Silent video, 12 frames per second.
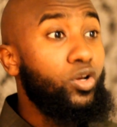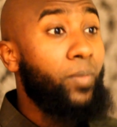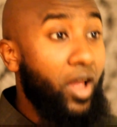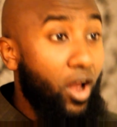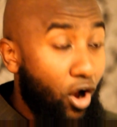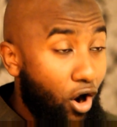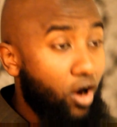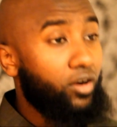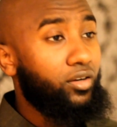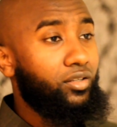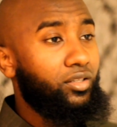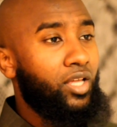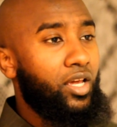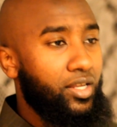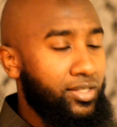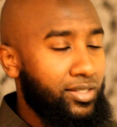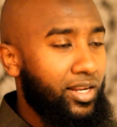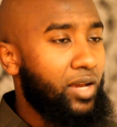in my heart that
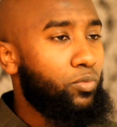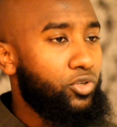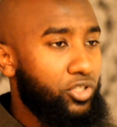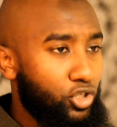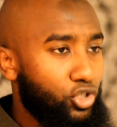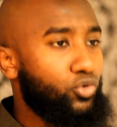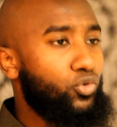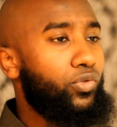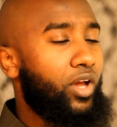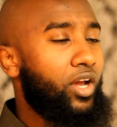Islam was the truth.